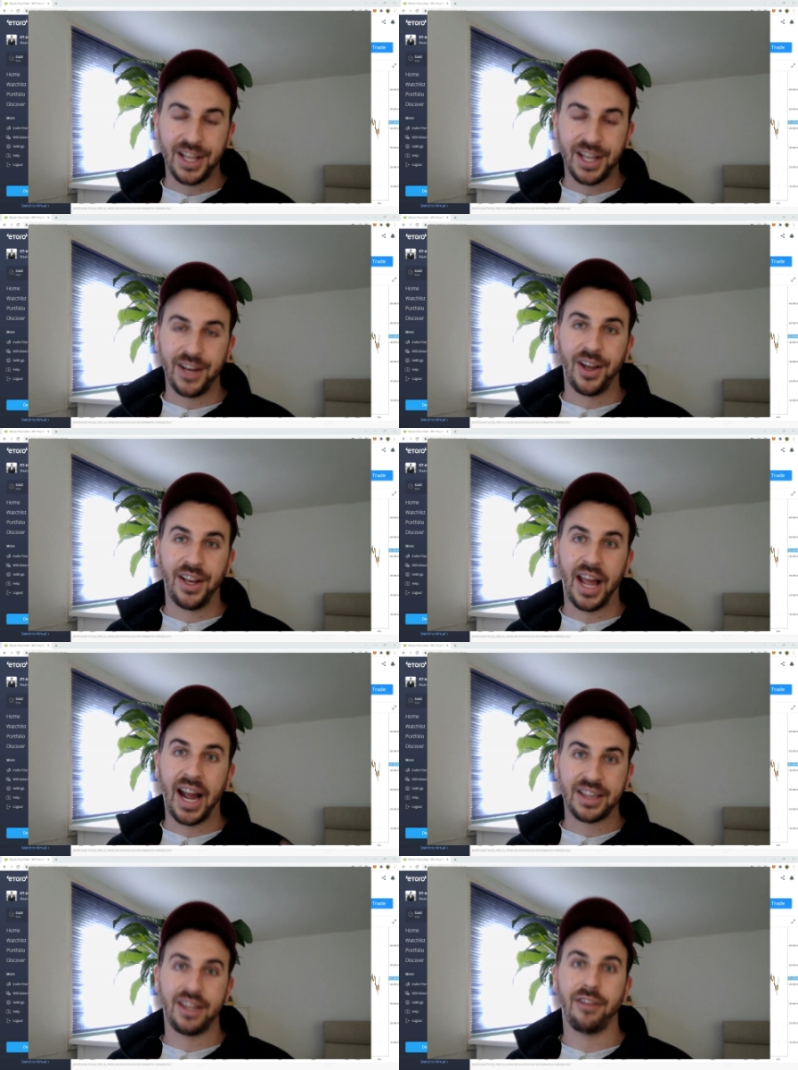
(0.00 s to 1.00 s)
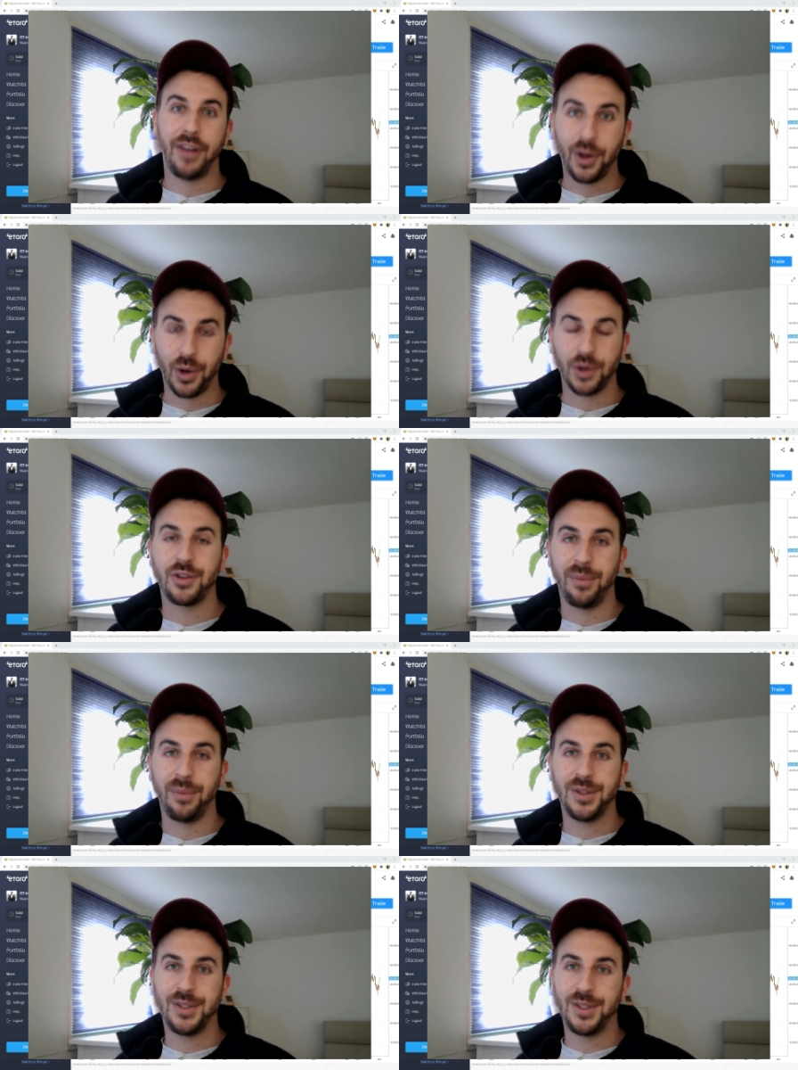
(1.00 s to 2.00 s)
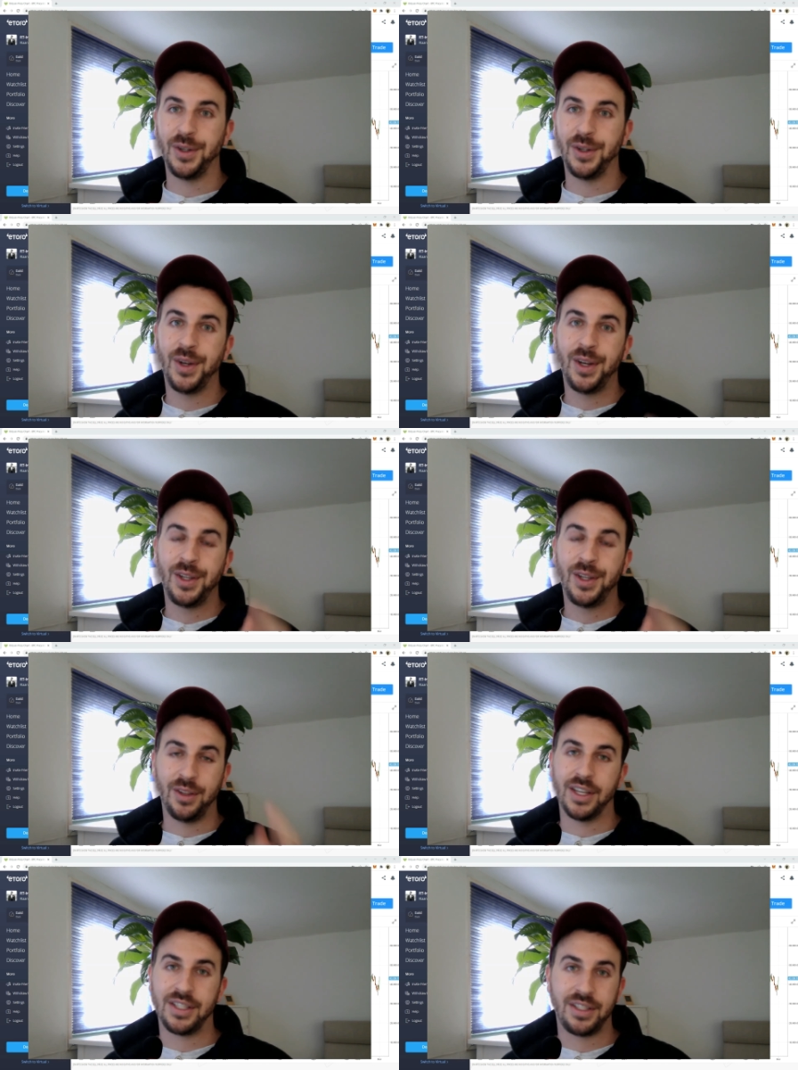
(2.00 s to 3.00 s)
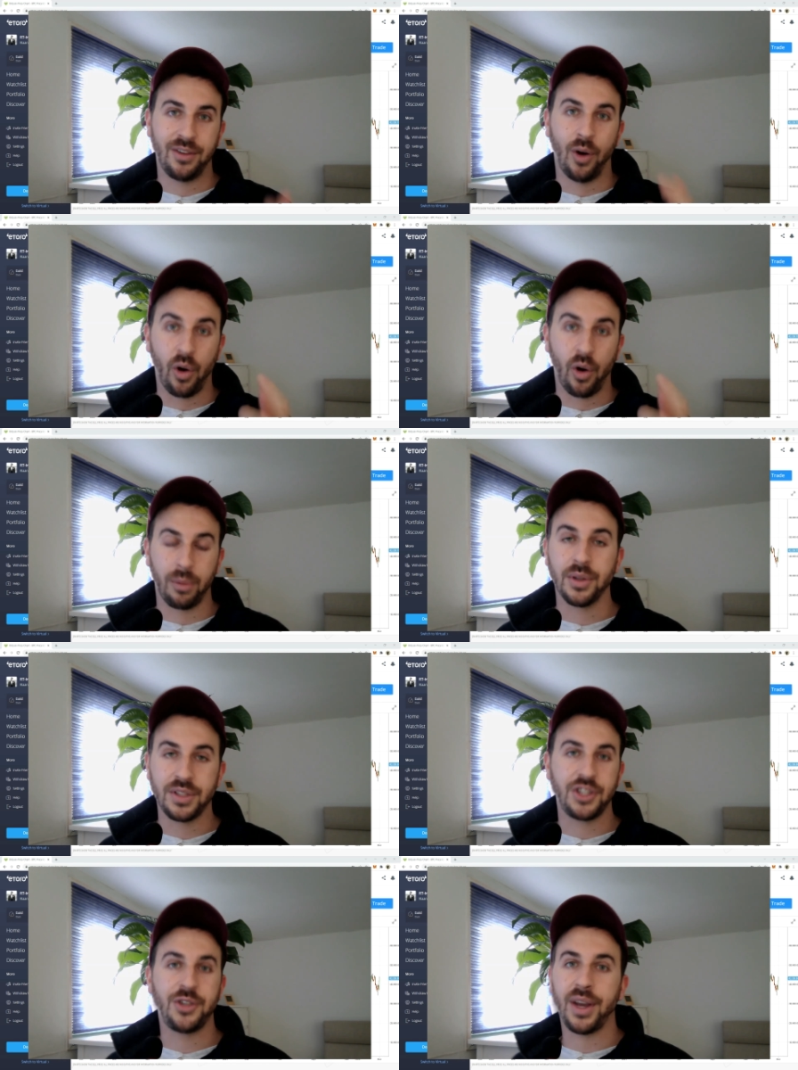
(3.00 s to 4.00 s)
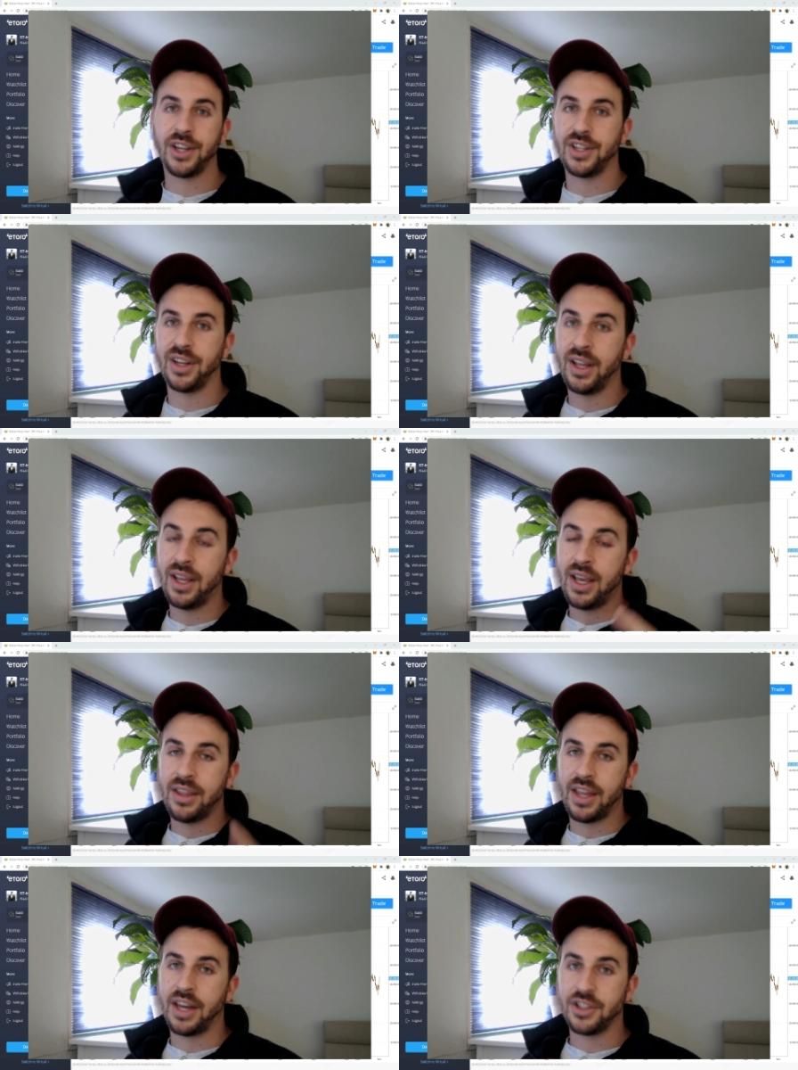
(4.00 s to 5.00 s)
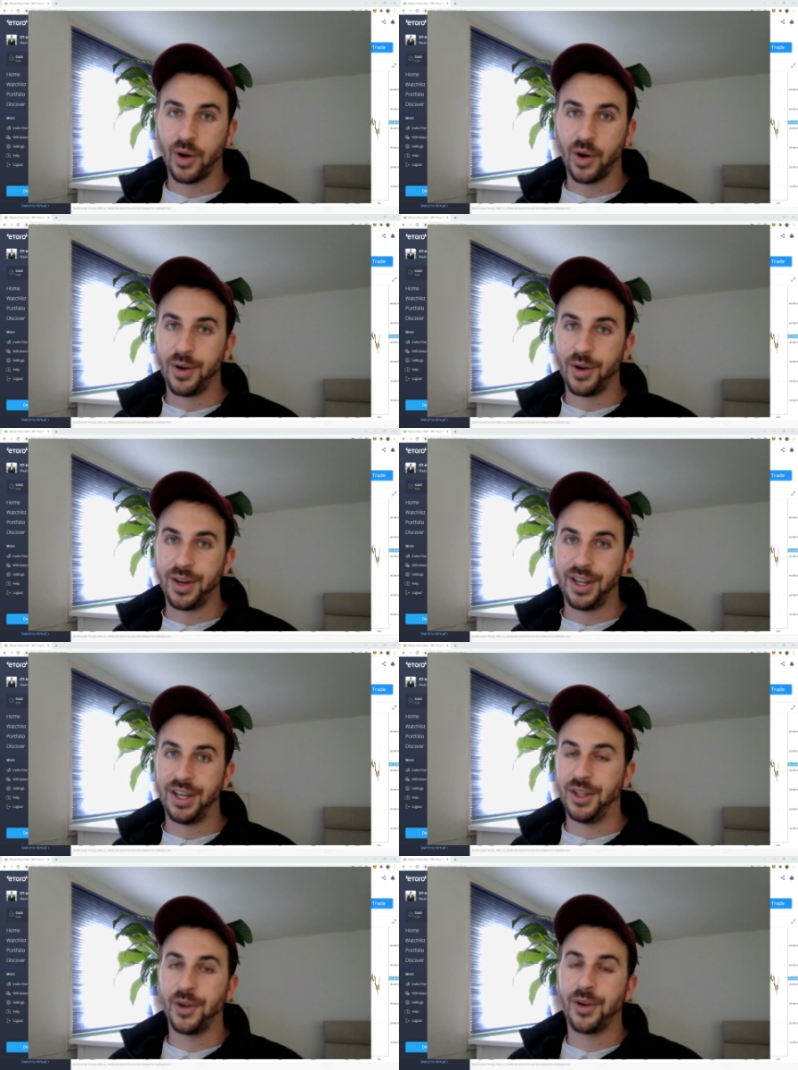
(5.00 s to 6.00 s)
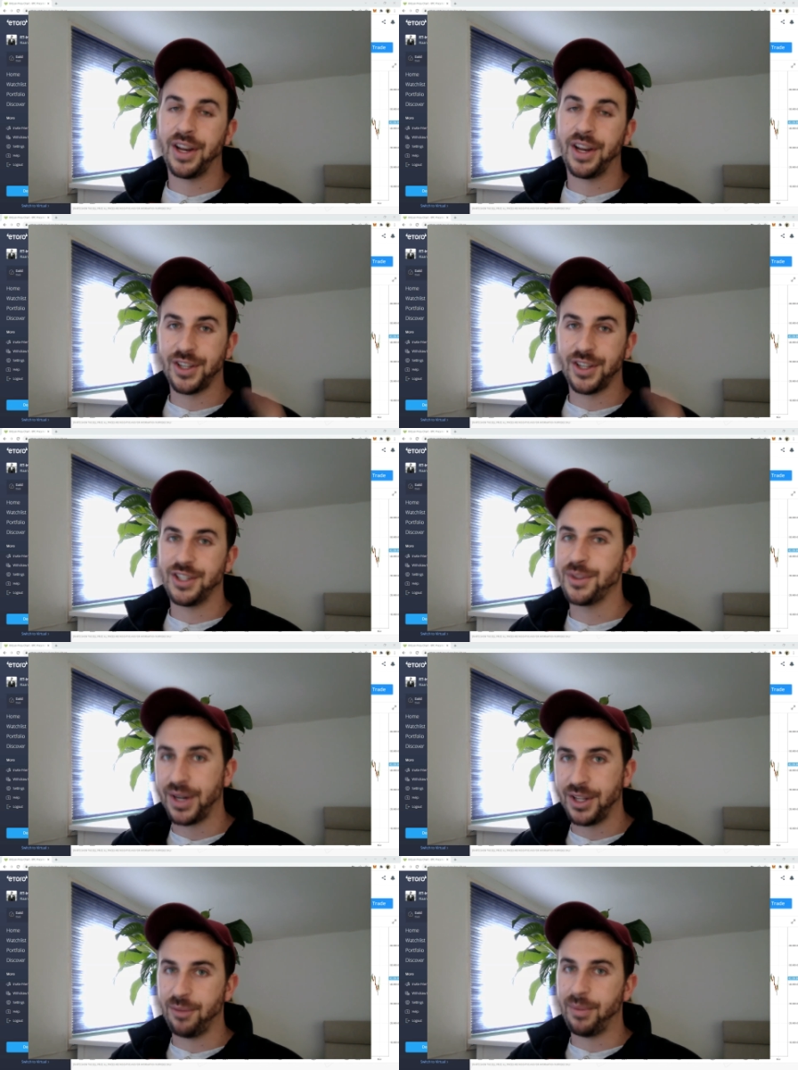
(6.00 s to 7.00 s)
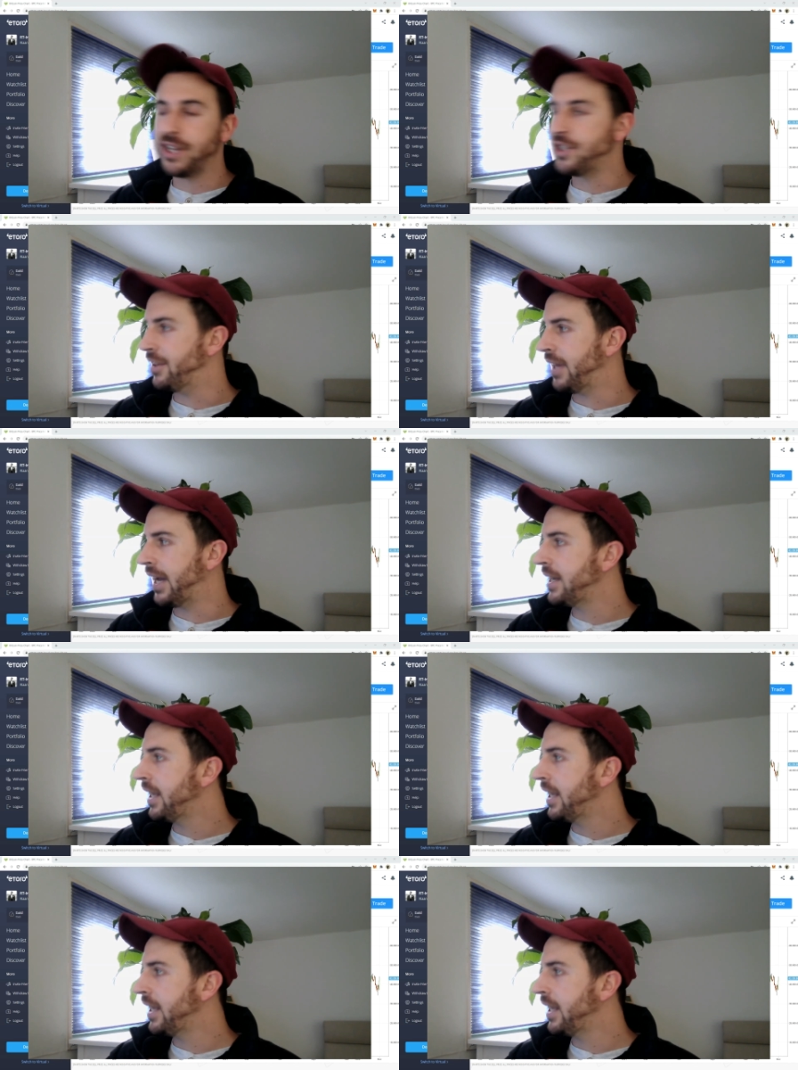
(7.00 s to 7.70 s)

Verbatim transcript: you know, and actively contribute to to this horrible situation that is going on in Ukraine. So I just wanted to mention that.